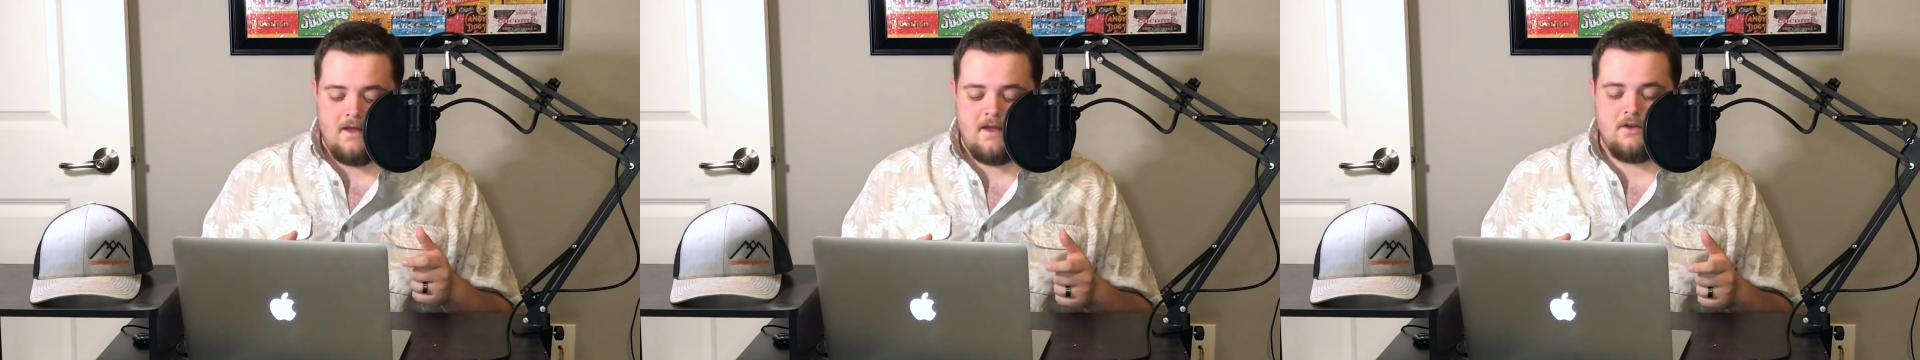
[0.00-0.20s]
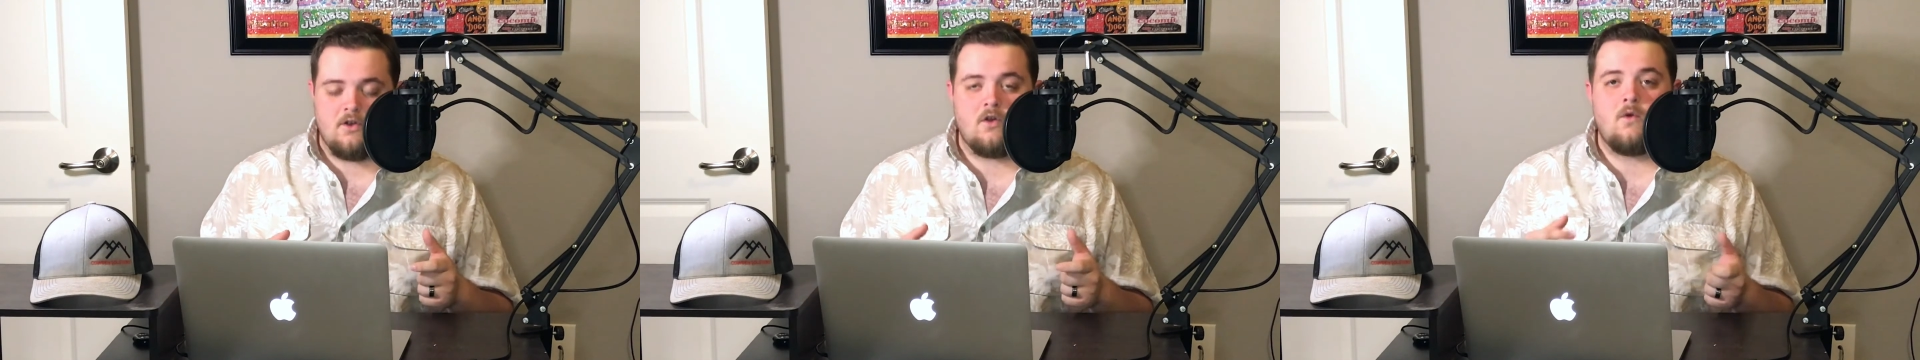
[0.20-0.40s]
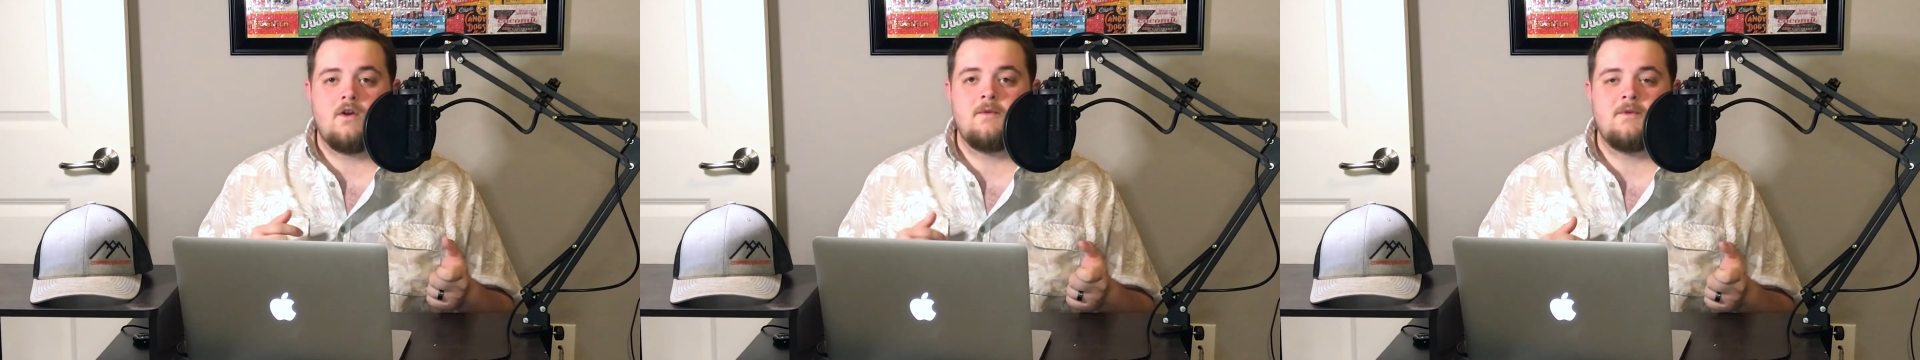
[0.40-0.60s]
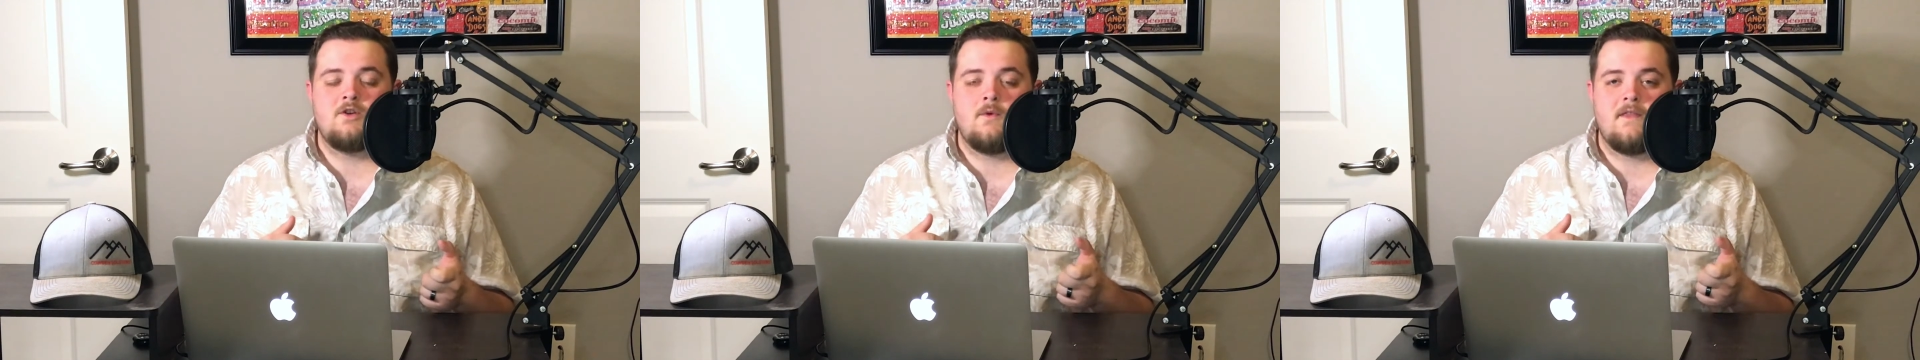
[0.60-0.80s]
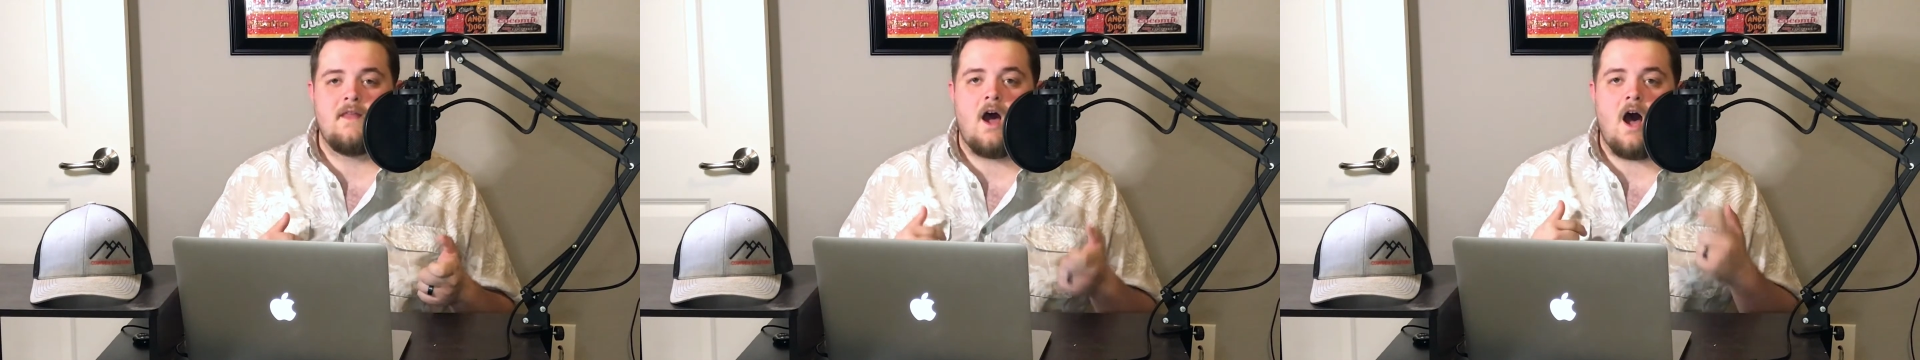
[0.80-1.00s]
you're going to be
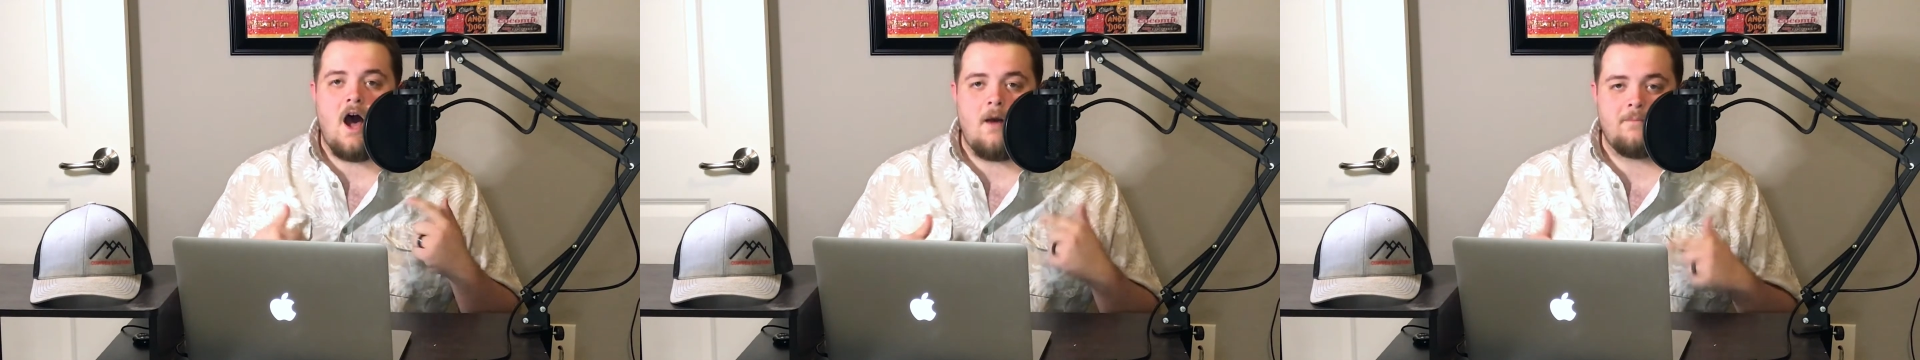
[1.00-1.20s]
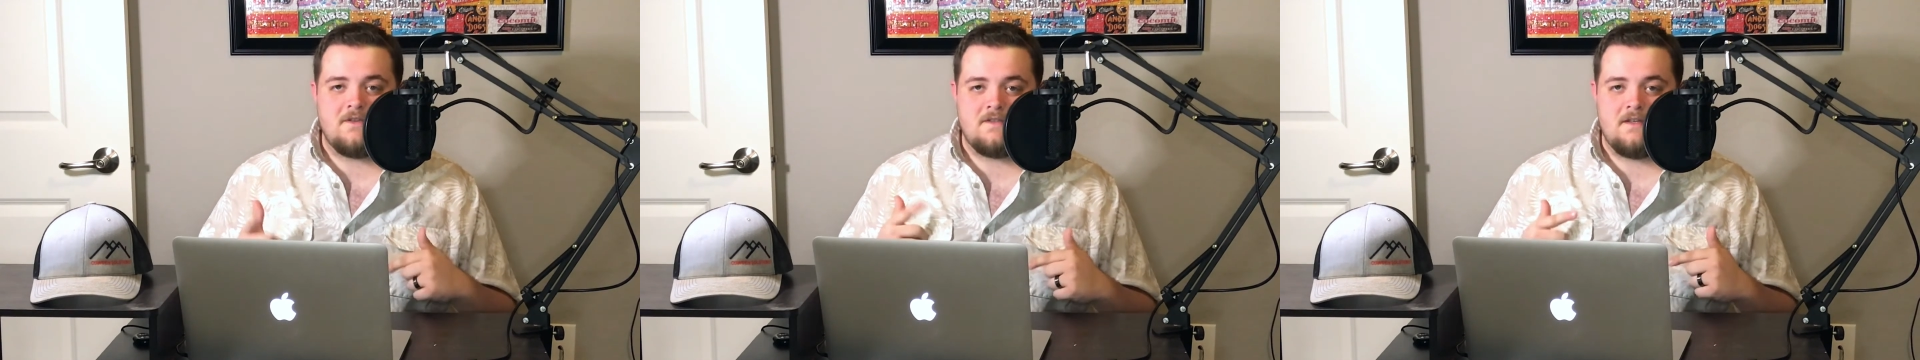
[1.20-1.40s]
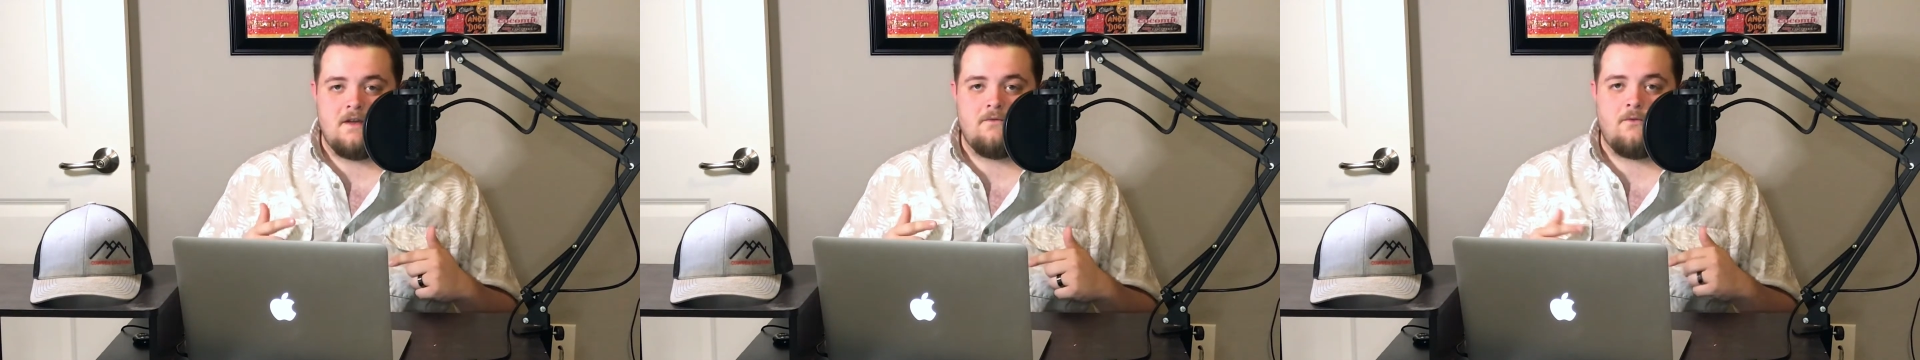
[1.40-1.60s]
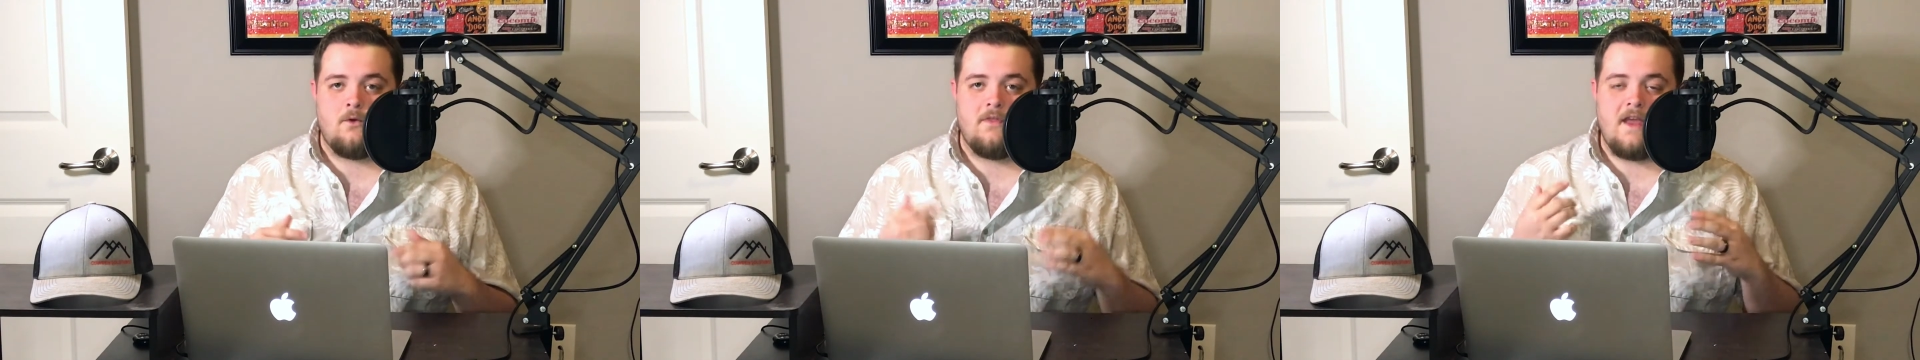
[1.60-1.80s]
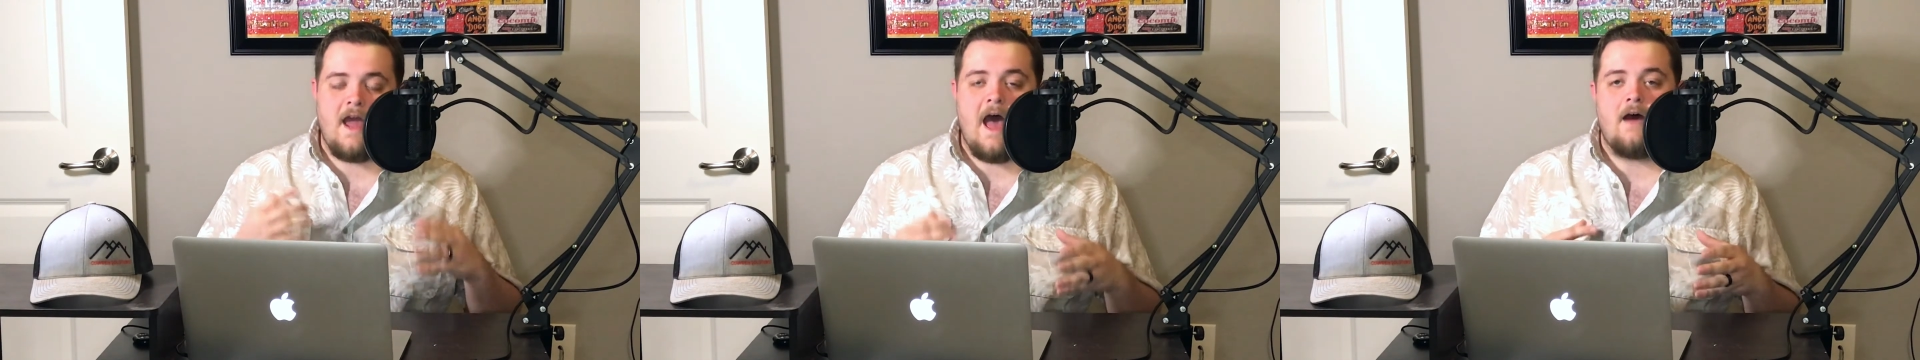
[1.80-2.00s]
doing the opposite for
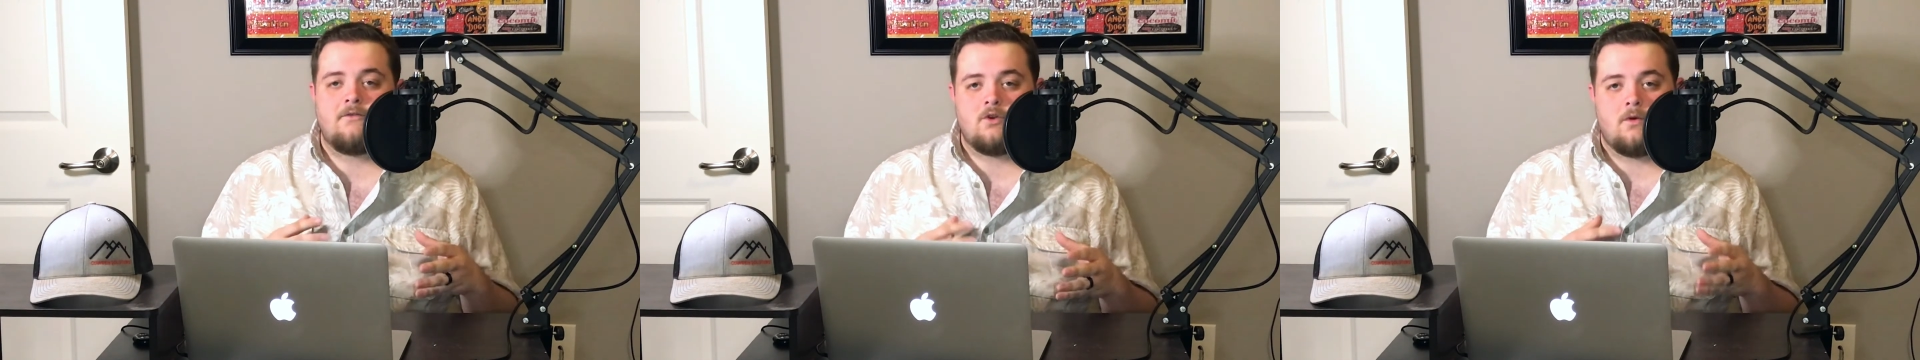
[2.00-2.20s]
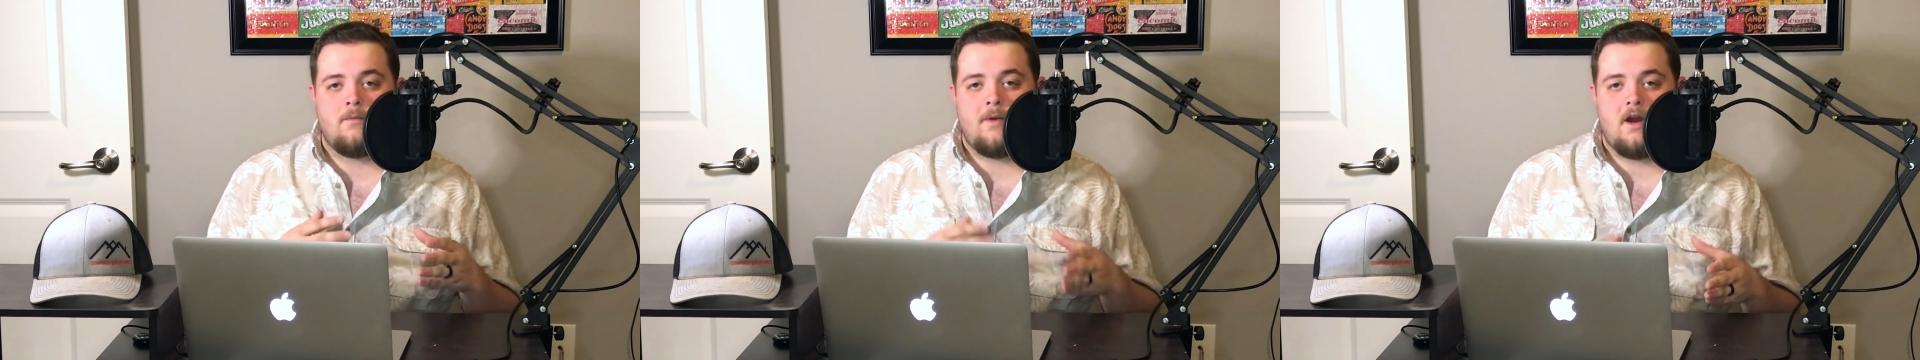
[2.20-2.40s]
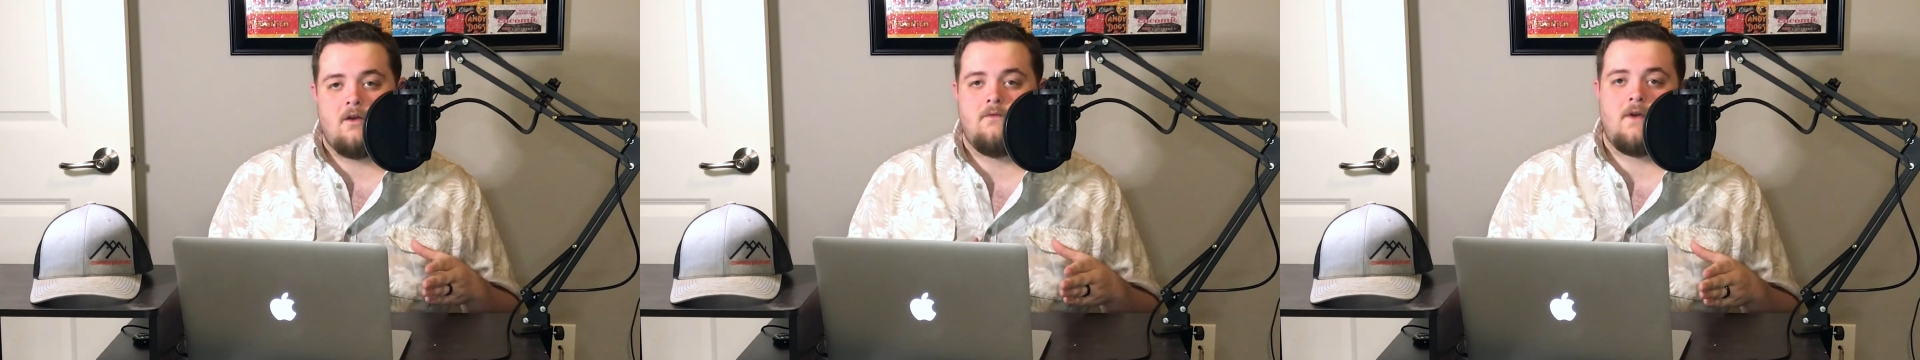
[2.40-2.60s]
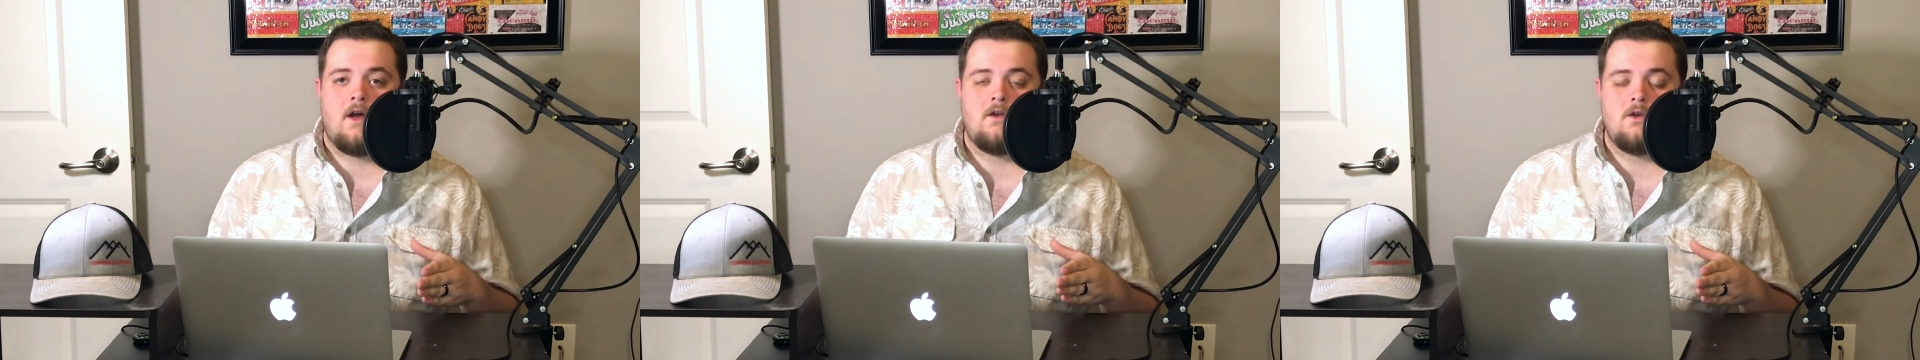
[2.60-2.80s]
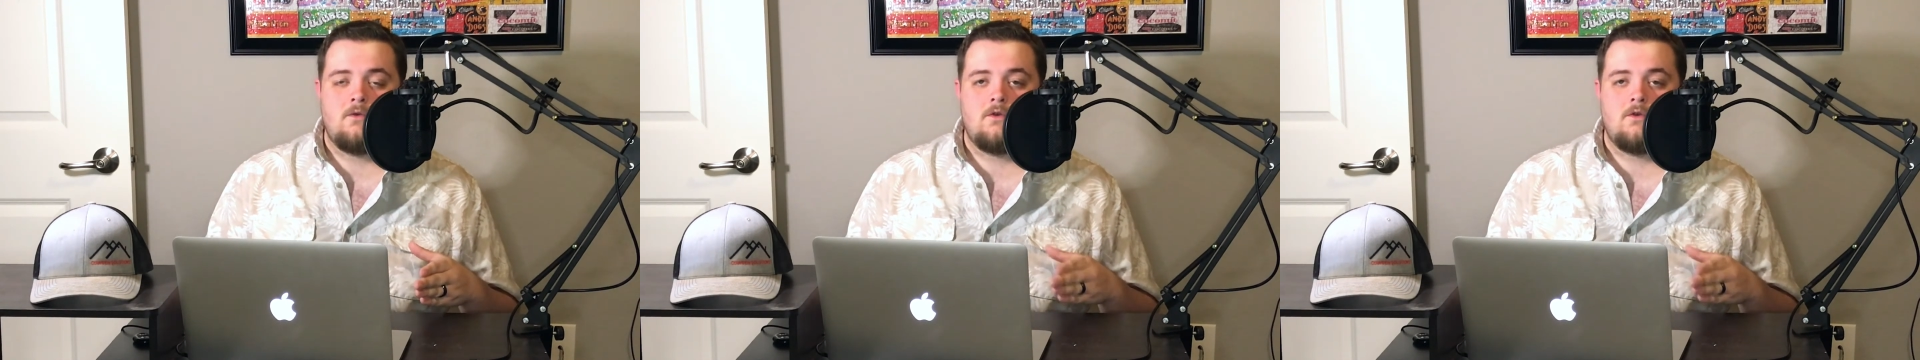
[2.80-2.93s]
the after repaired value.